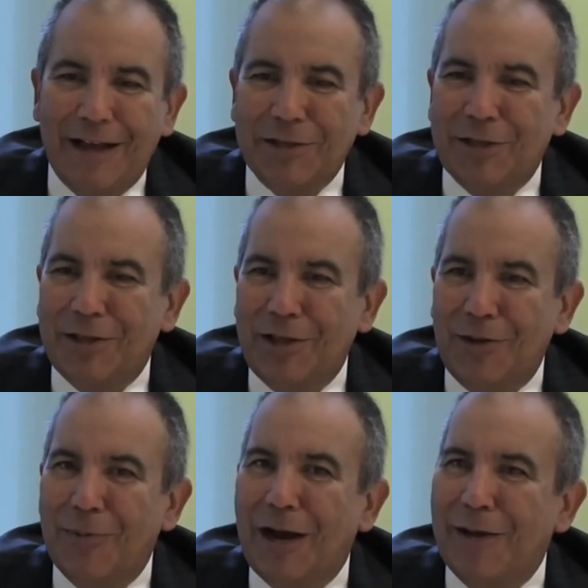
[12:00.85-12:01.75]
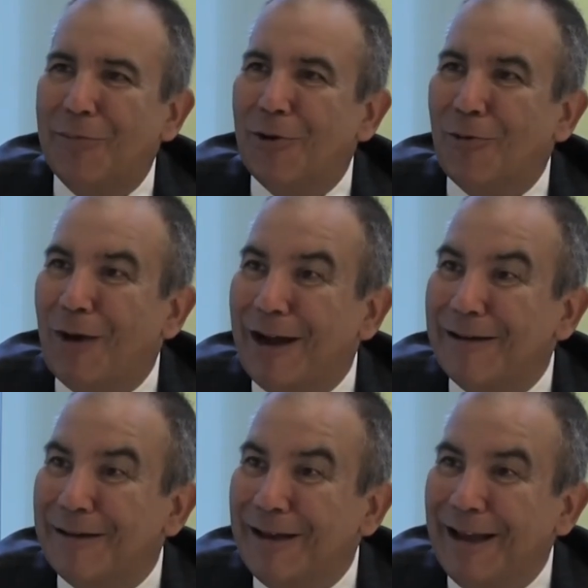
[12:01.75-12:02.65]
asset that you buy and put away.
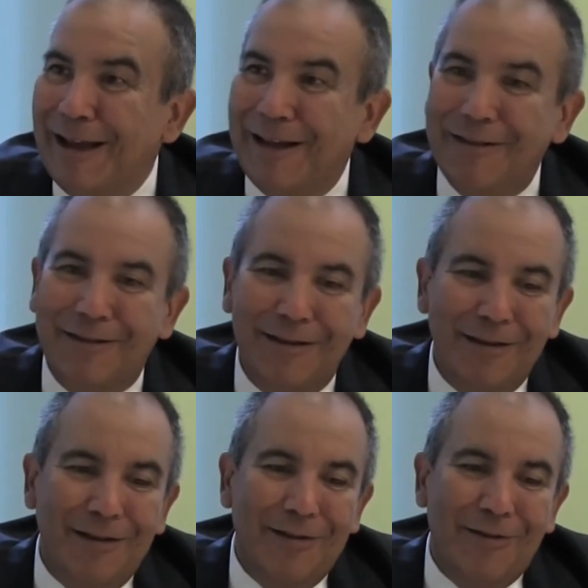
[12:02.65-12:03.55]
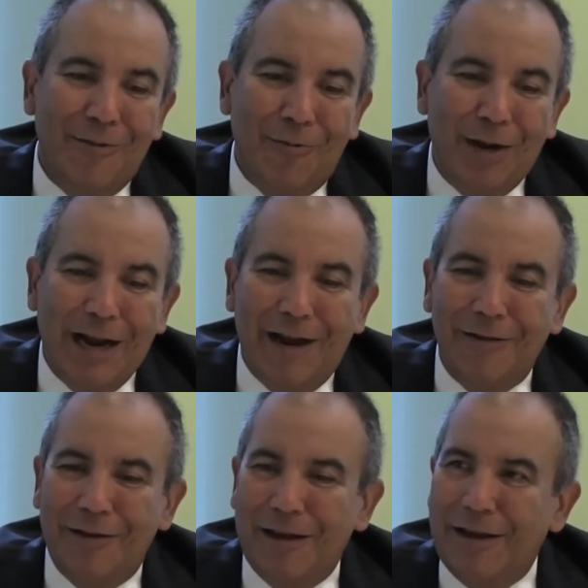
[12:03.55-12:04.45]
And the
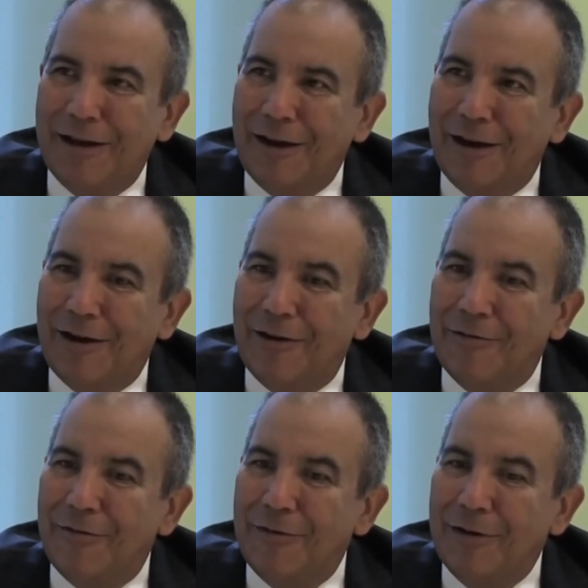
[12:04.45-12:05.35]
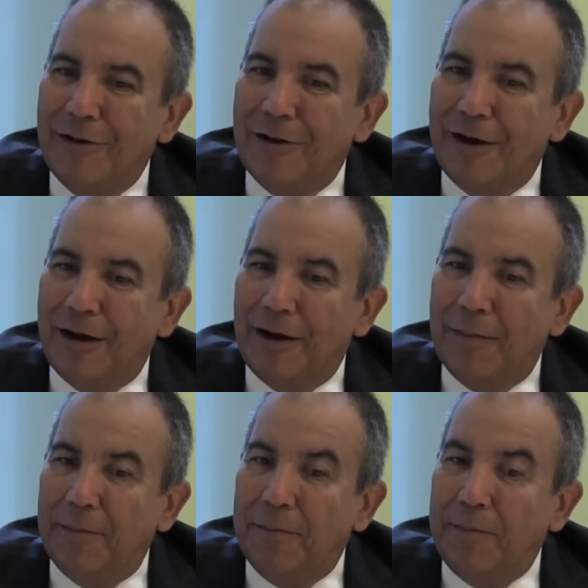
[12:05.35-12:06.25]
reality of
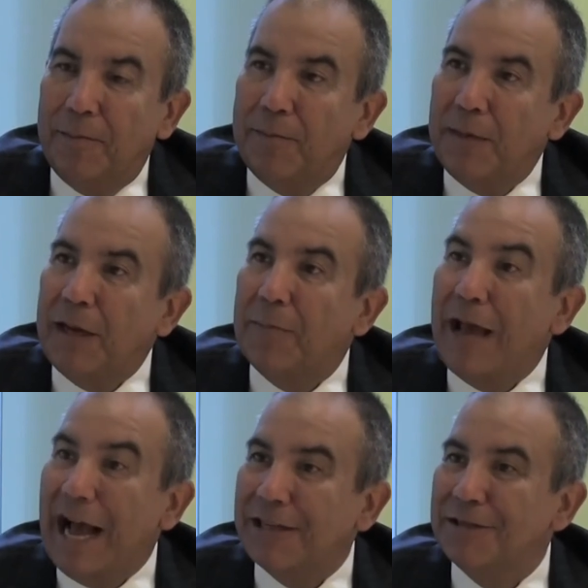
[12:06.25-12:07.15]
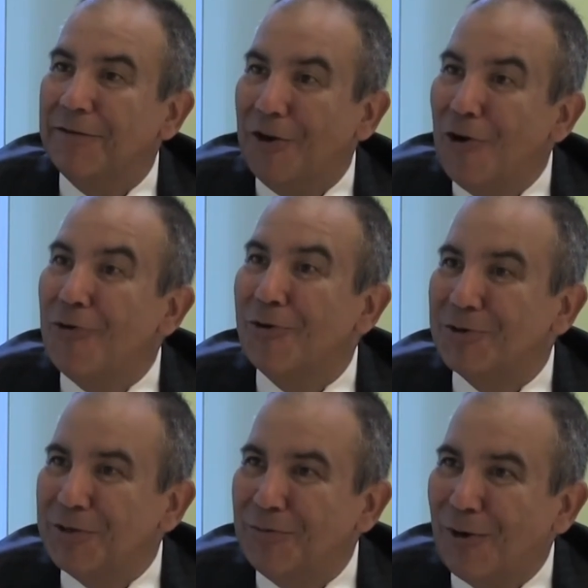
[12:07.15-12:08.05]
being passive
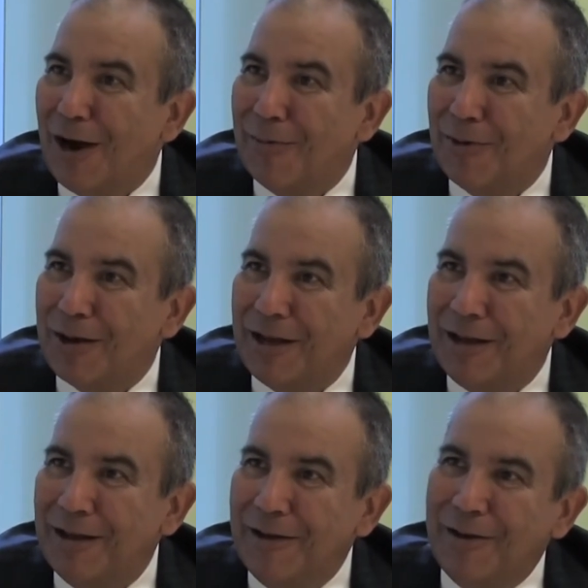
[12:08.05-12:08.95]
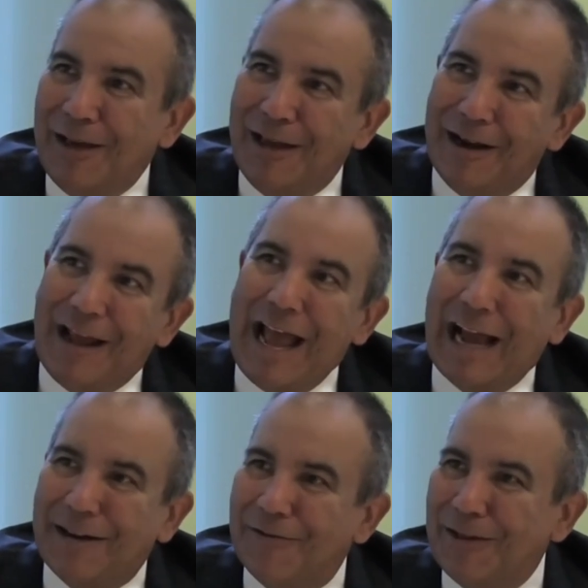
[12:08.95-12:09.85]
owners of property in an
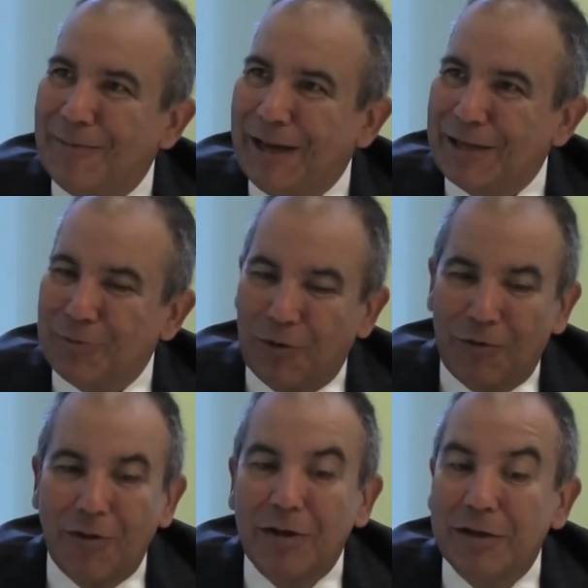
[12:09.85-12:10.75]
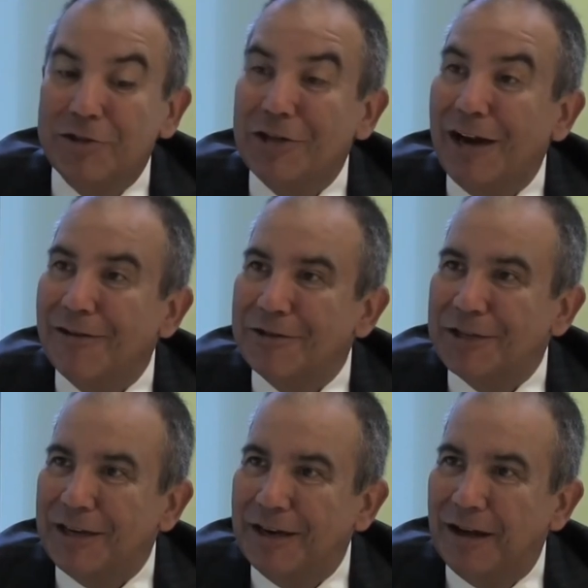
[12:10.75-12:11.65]
actively managed portfolio is
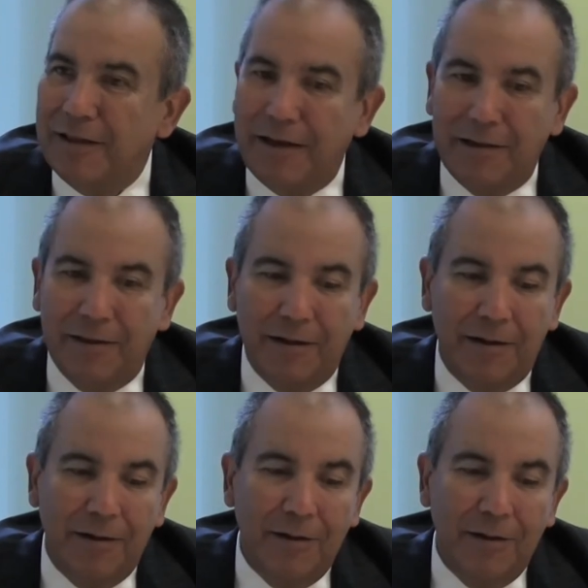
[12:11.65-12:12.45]
challenging. And I think that